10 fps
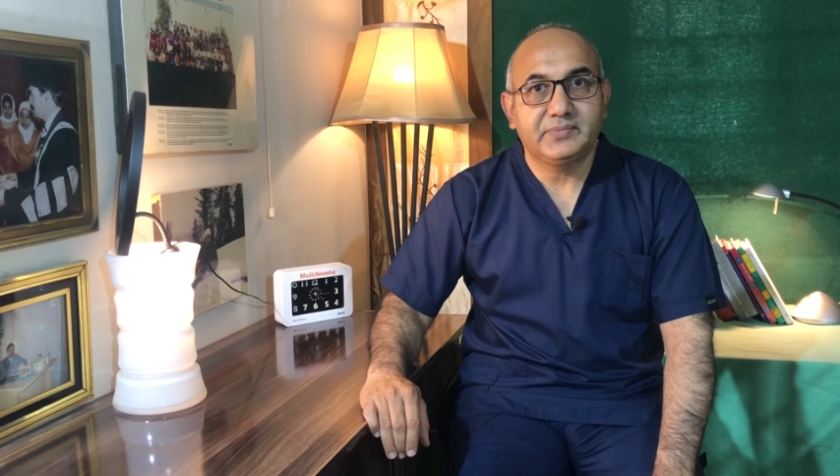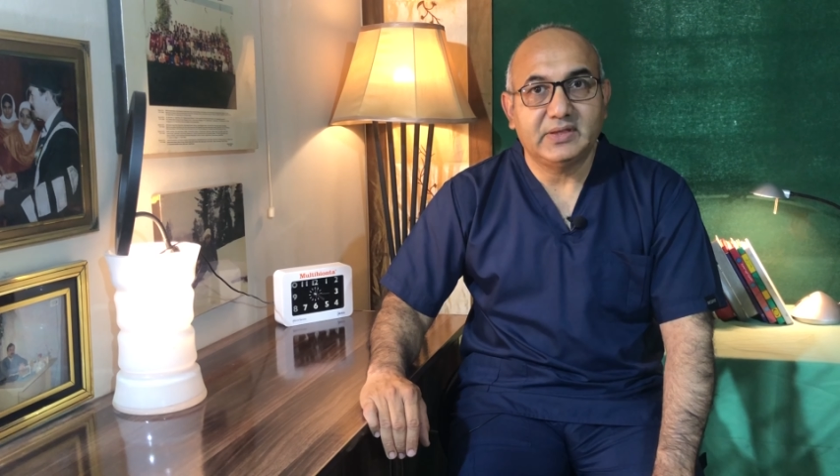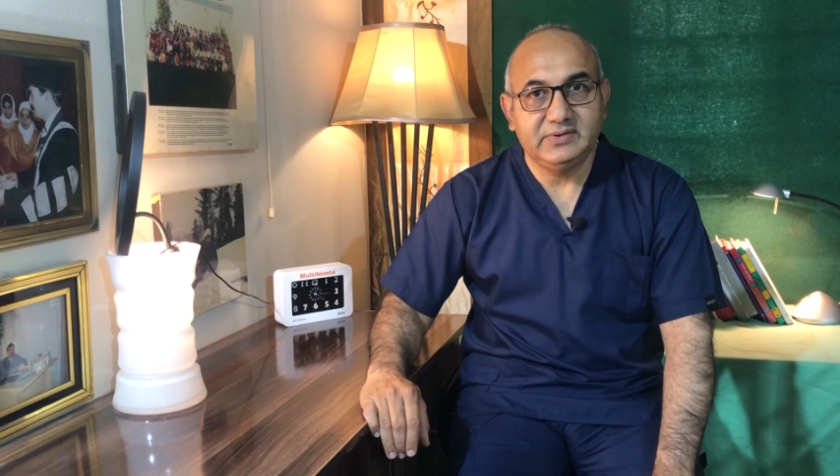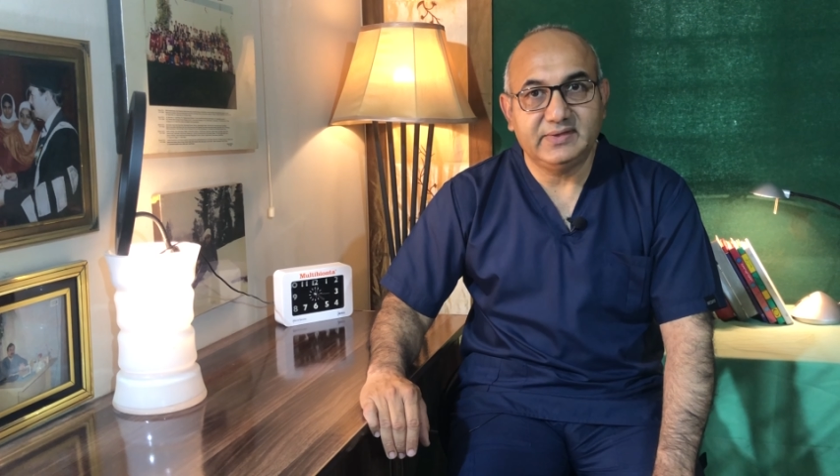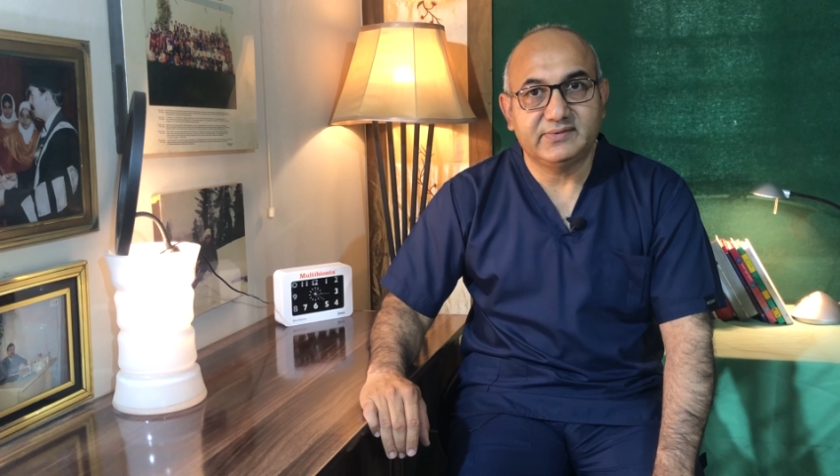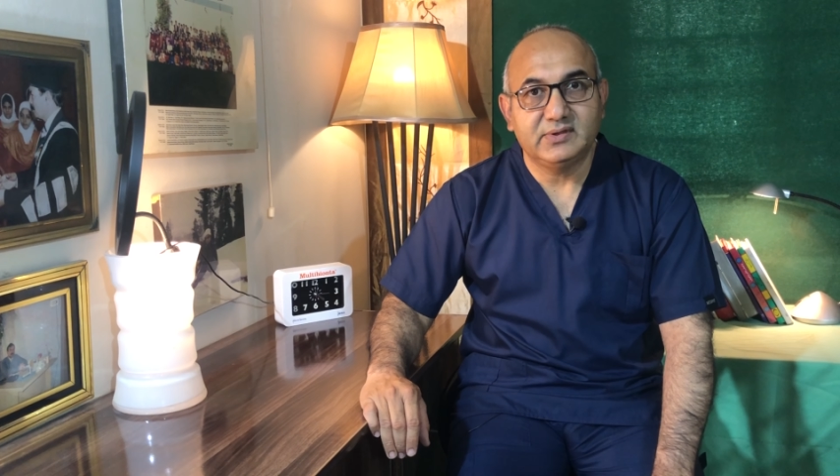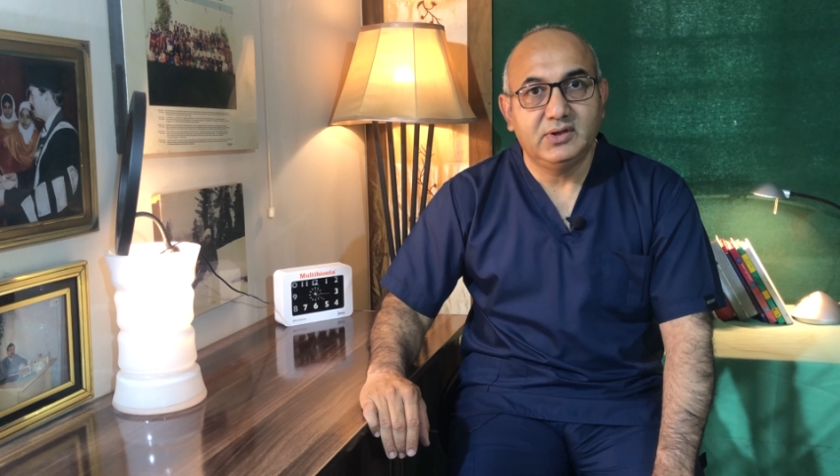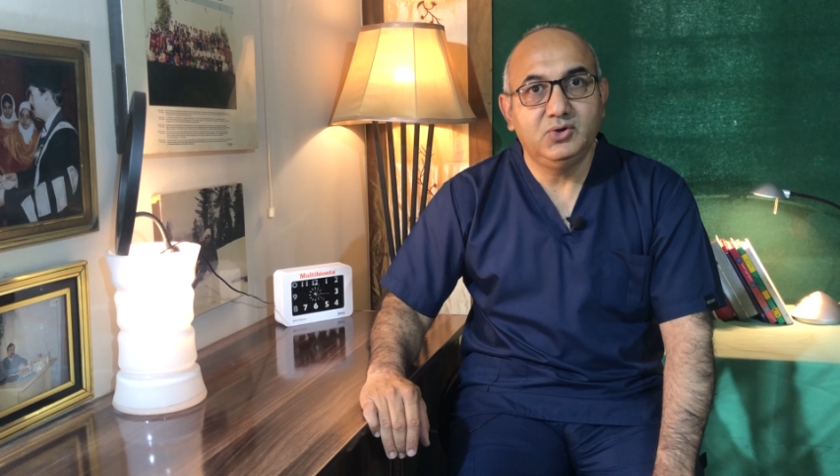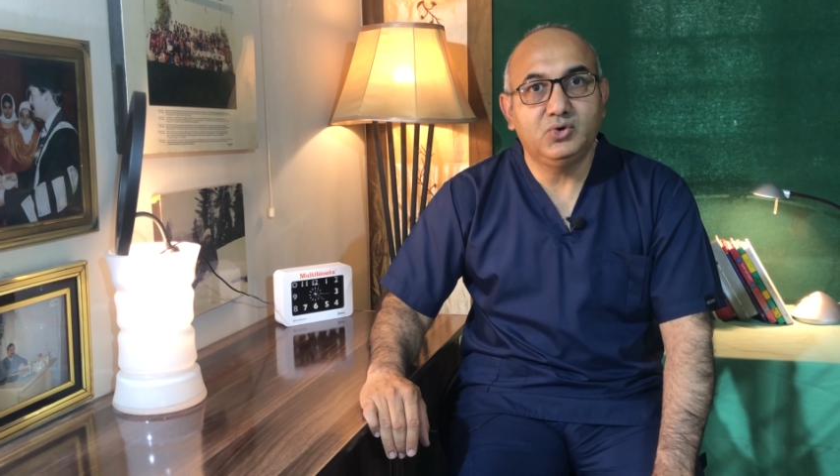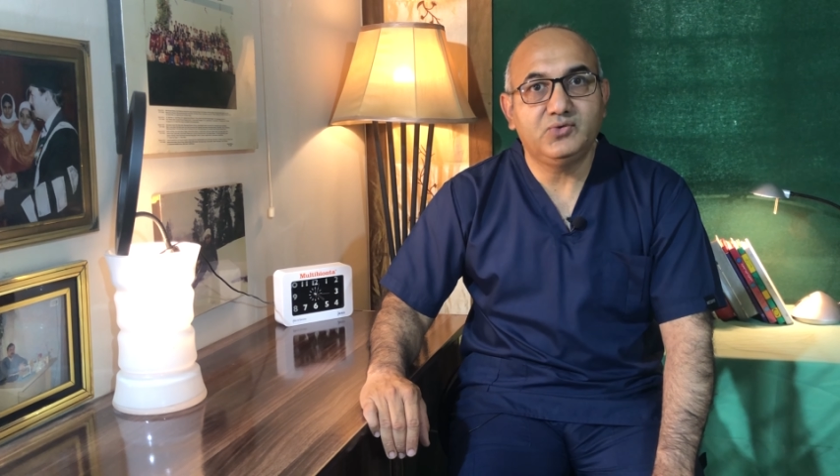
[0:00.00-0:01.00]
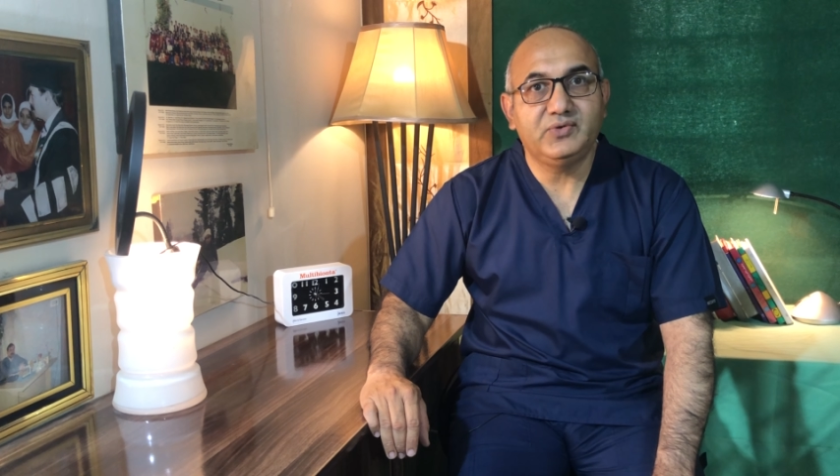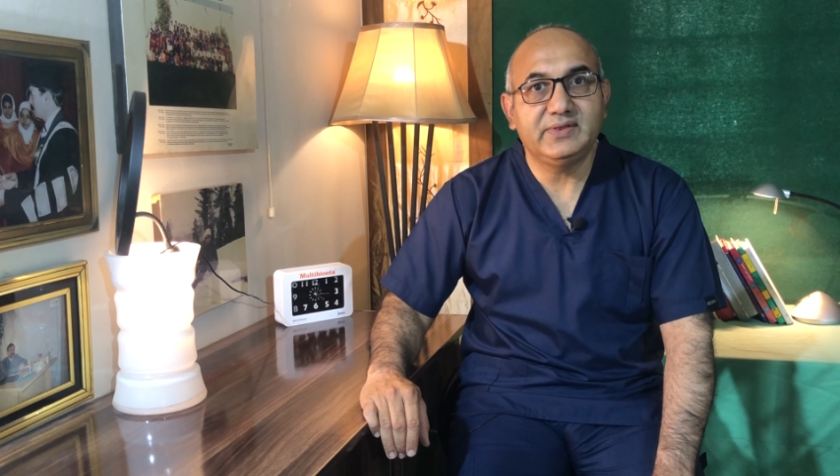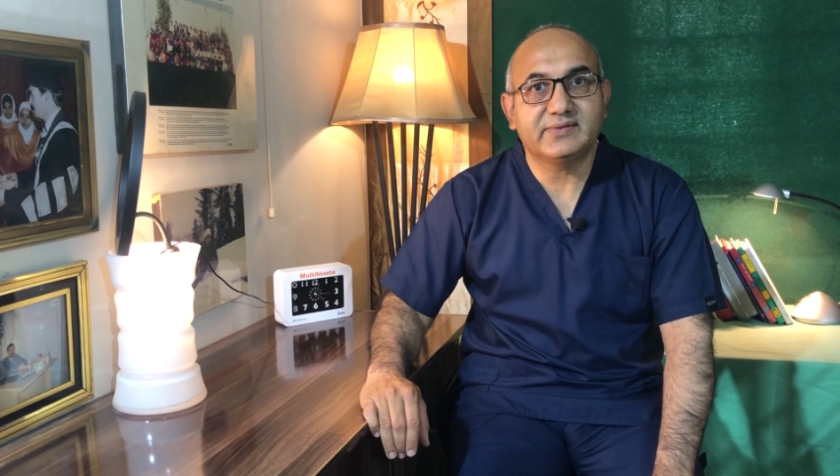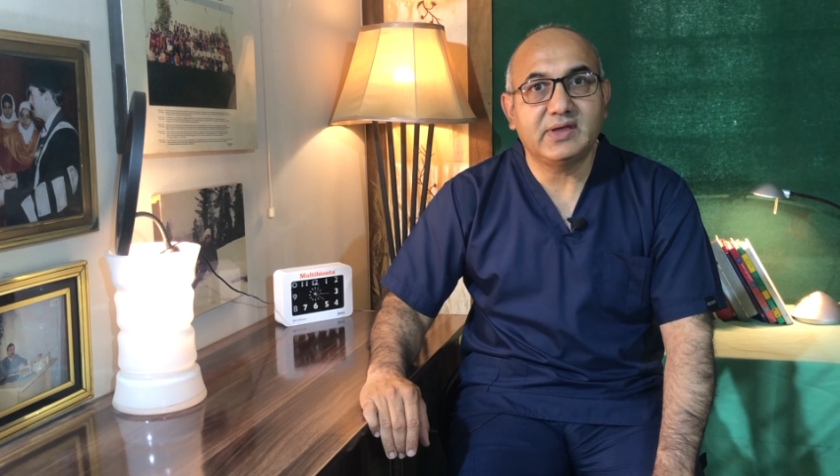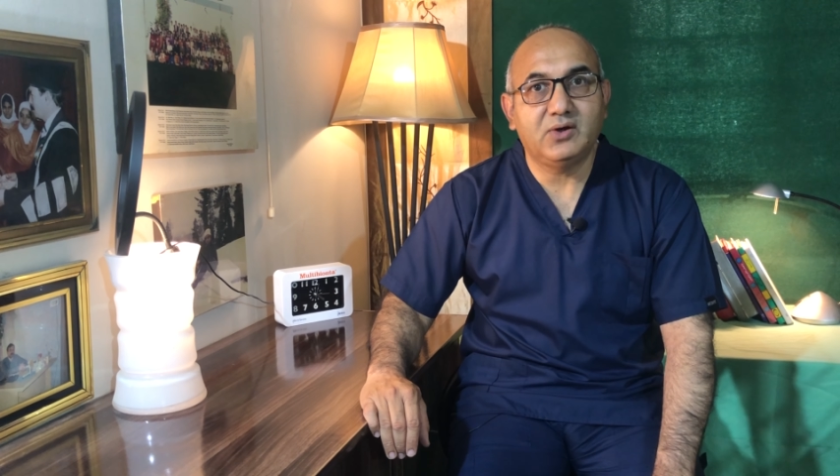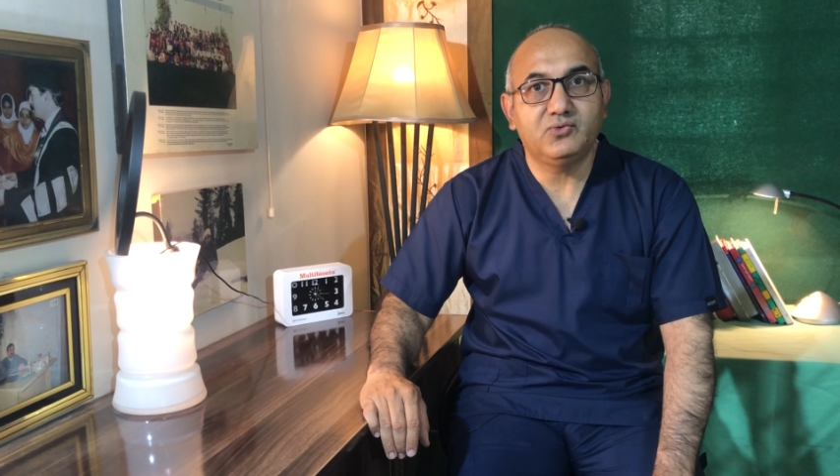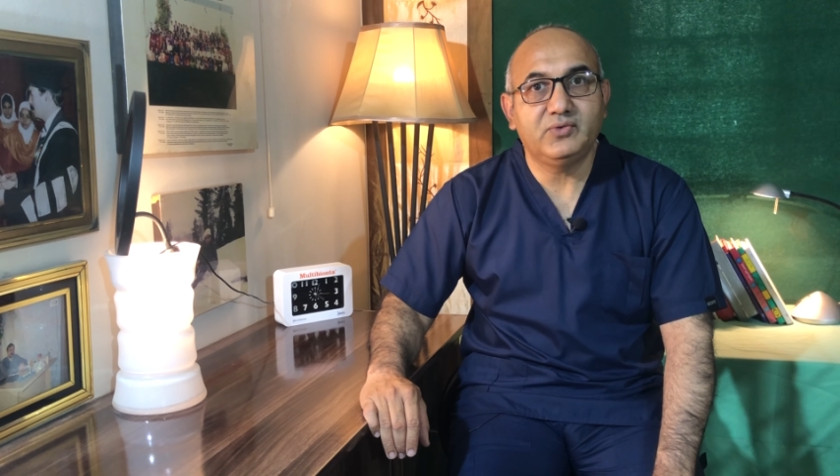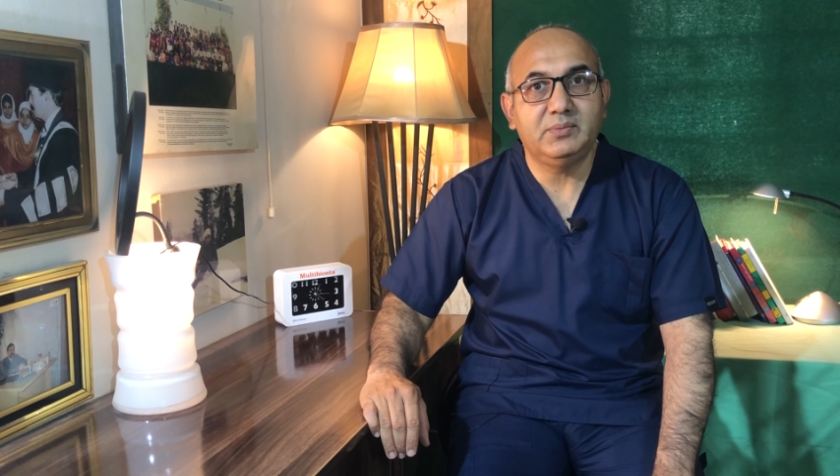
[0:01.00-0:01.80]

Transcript: Yes, neutrophils count will